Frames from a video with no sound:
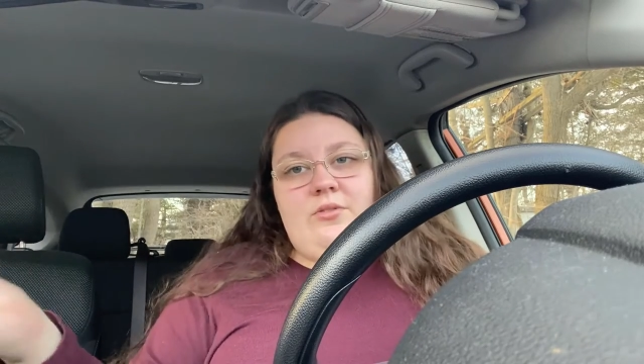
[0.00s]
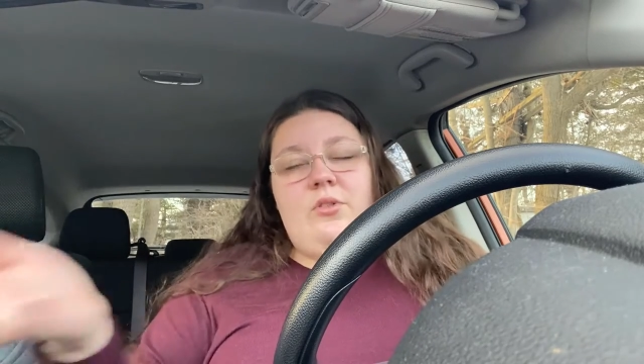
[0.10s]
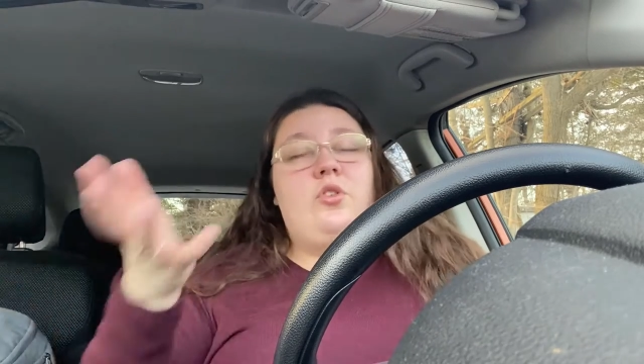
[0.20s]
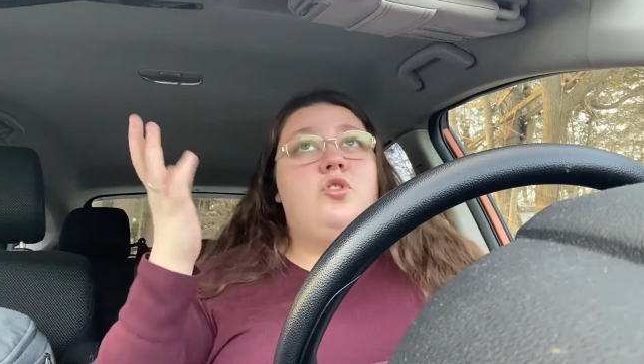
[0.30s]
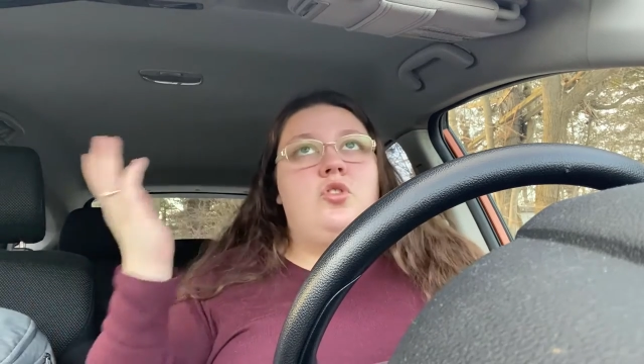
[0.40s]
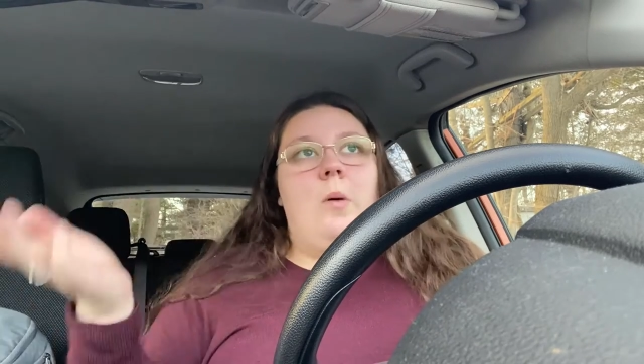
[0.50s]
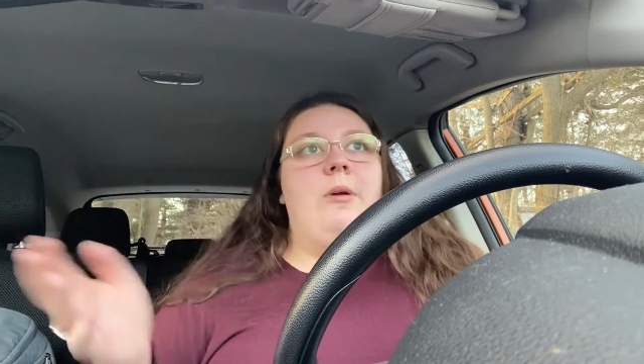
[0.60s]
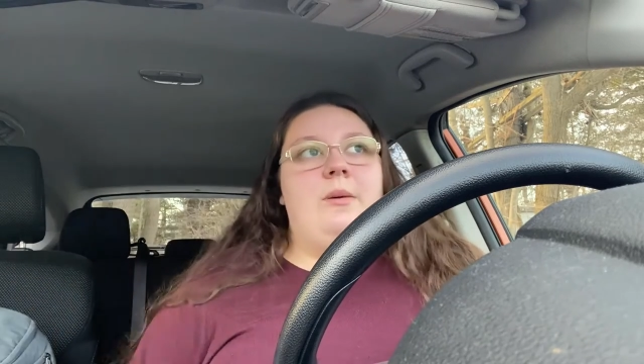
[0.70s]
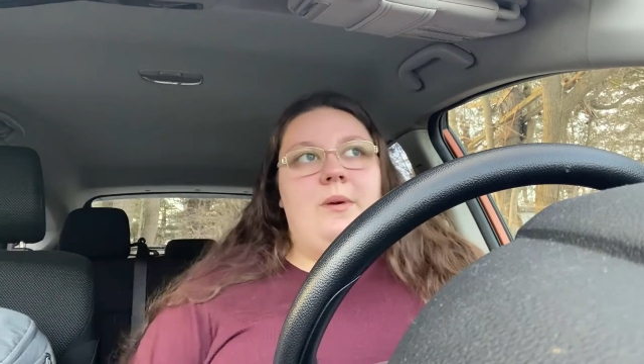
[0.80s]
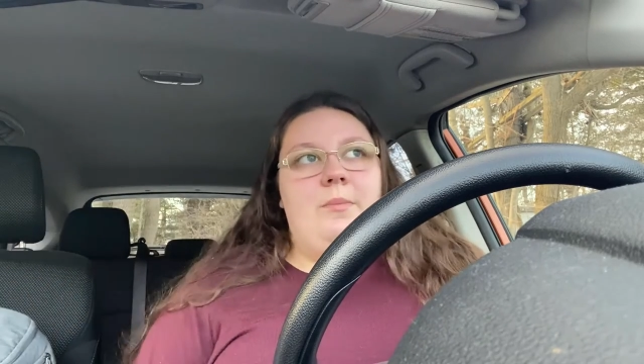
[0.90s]
So there's so
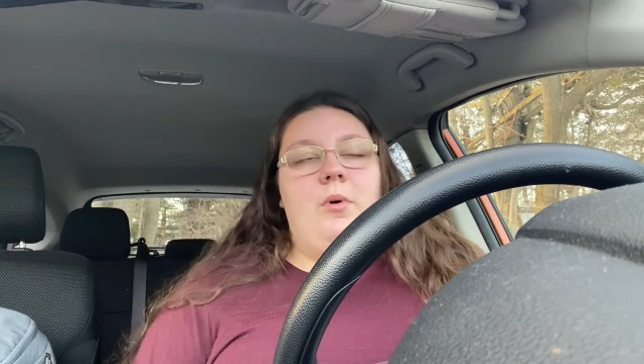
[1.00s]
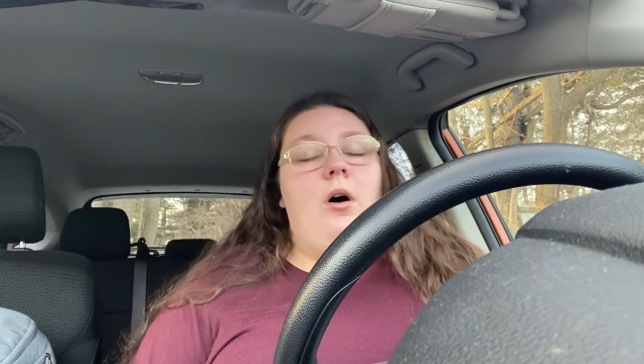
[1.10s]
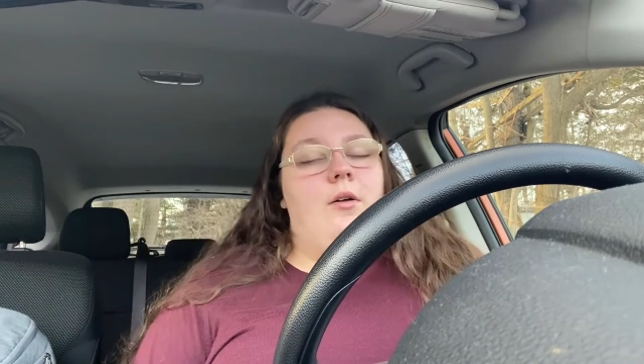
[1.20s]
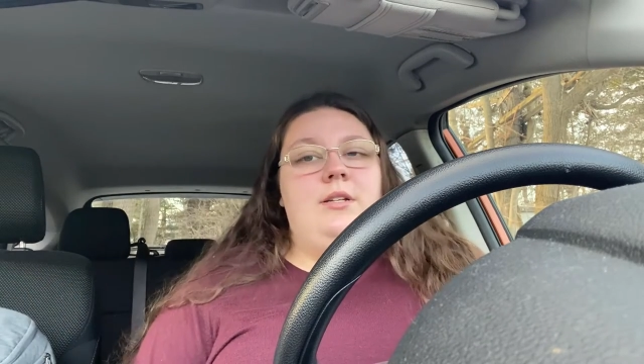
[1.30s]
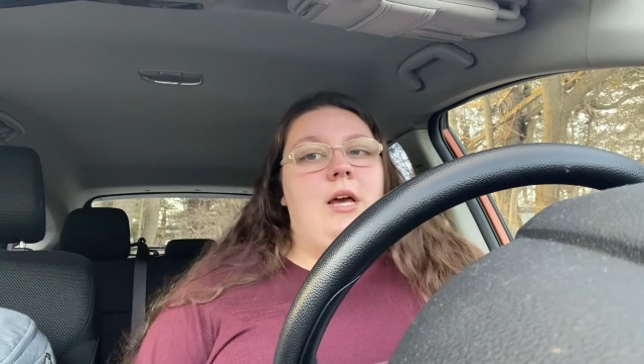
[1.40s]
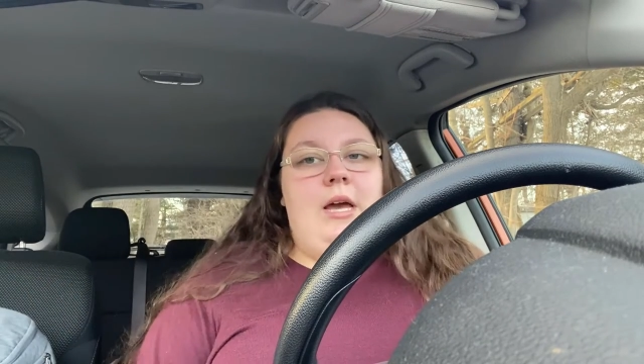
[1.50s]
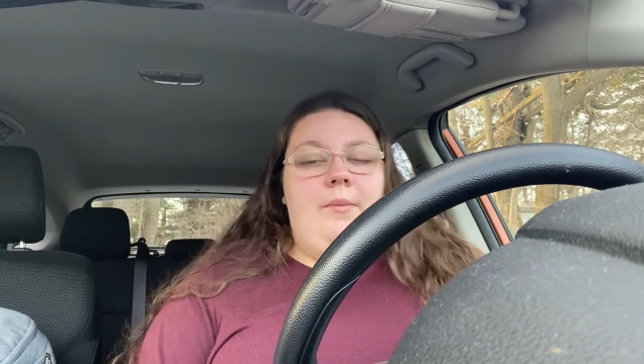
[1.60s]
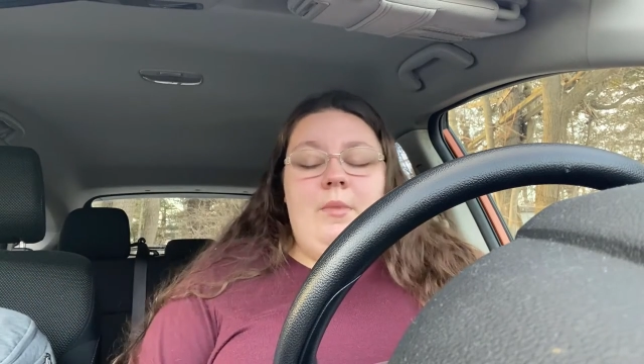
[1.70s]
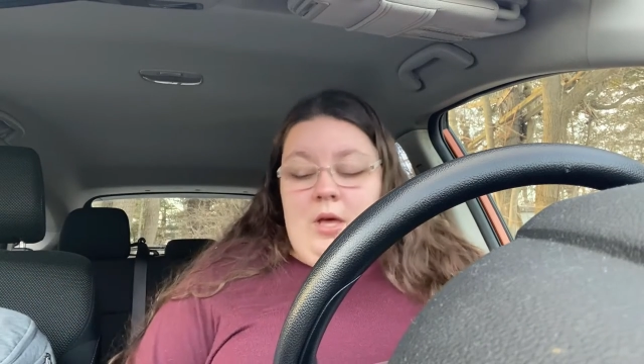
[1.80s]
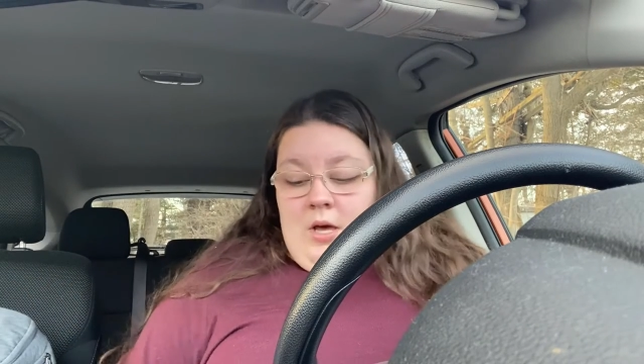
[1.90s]
many people all the time.